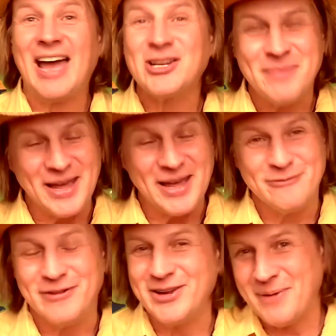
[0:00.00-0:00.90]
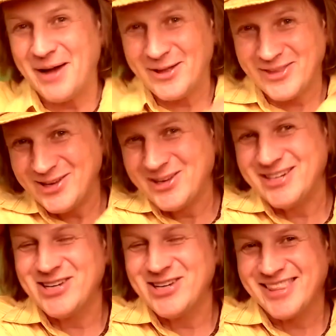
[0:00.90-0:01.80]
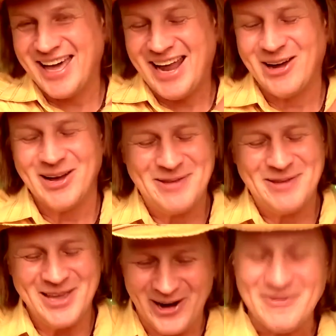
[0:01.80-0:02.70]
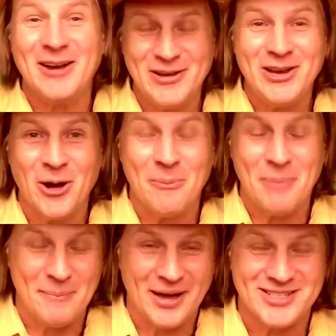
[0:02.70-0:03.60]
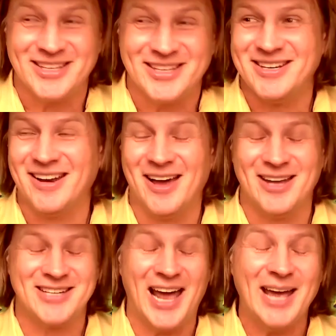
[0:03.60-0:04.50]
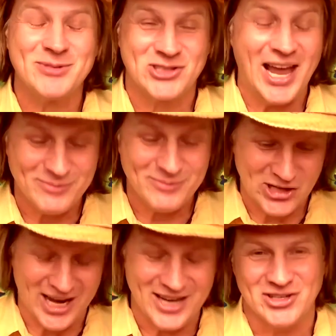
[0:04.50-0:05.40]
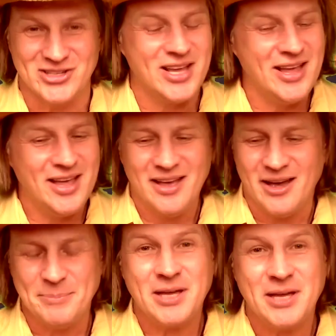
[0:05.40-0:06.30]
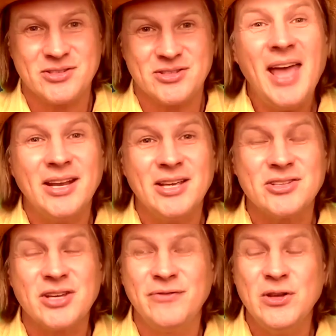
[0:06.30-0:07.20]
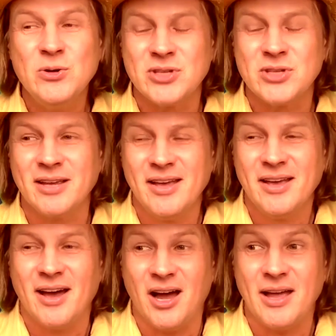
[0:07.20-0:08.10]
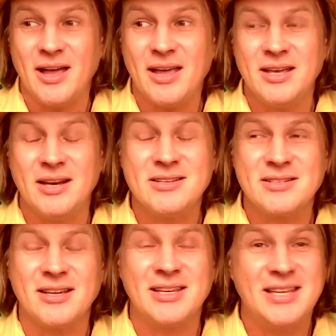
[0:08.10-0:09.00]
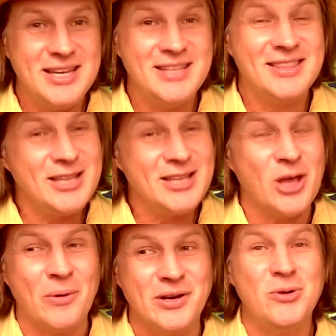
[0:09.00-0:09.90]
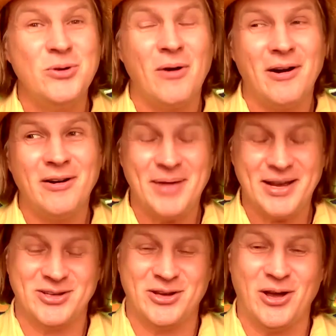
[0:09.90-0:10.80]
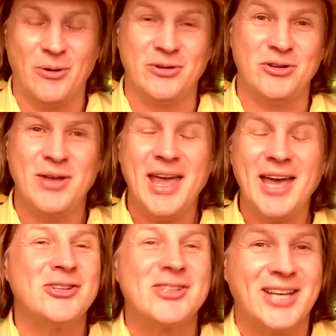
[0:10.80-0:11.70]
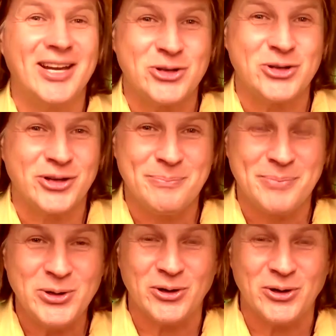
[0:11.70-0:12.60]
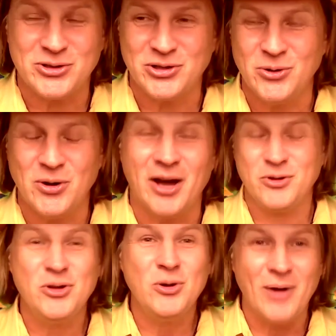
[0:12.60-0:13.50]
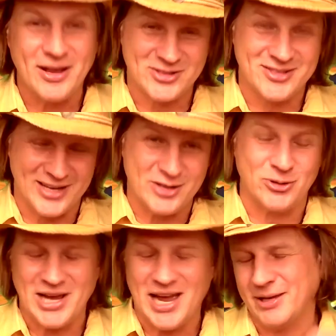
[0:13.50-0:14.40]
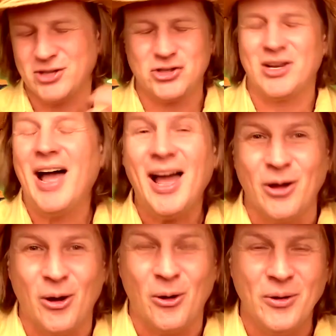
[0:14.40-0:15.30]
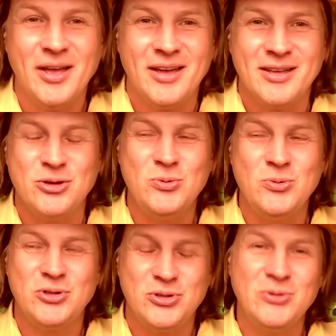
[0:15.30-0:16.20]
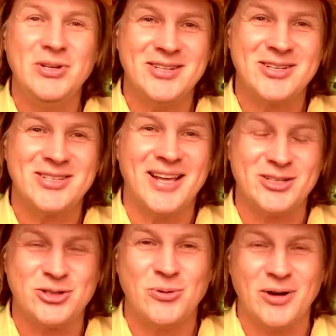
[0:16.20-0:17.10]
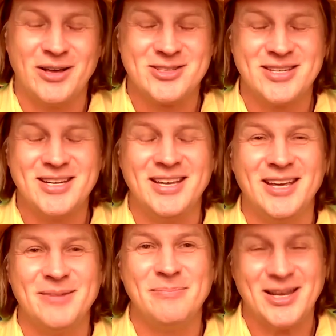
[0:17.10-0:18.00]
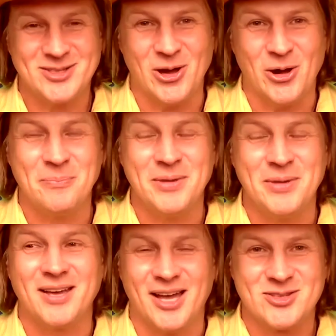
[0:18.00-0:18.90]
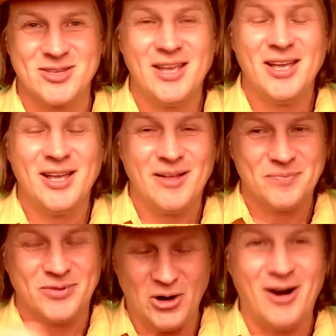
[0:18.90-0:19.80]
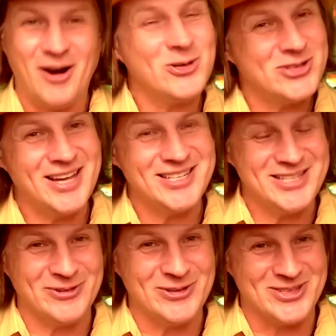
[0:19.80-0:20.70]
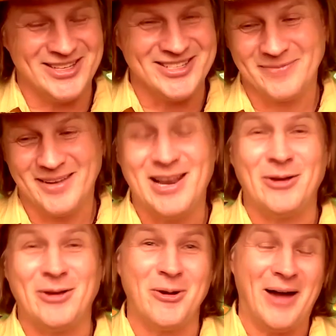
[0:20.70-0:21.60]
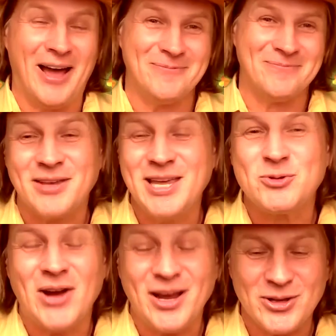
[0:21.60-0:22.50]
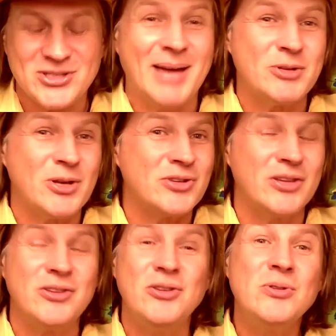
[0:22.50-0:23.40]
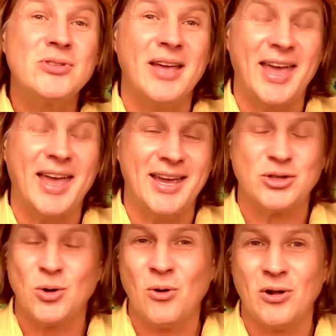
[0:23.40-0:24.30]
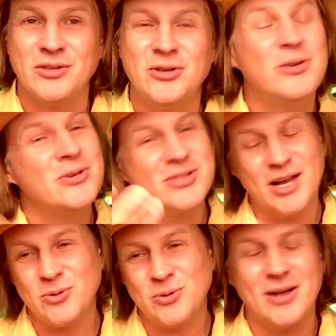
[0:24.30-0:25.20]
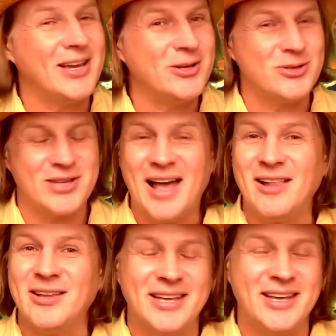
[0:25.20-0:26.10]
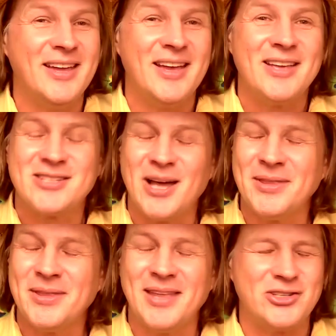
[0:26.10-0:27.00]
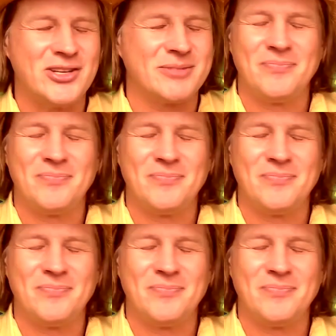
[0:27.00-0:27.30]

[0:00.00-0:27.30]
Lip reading: actually made a video about that. You can check that out up here. I made a video about Mexican time changes. Because, yeah, it is confusing. It is a key thing, though, when you are in Mexico and you can't just set your computer to U.S. Central Time like Chicago, you do need to set it to a city in Mexico because there are slight differences. And now you know why. Keep track of those time zones. Use a tool. You use Schedule Once. I use Calendly. Something yes. that just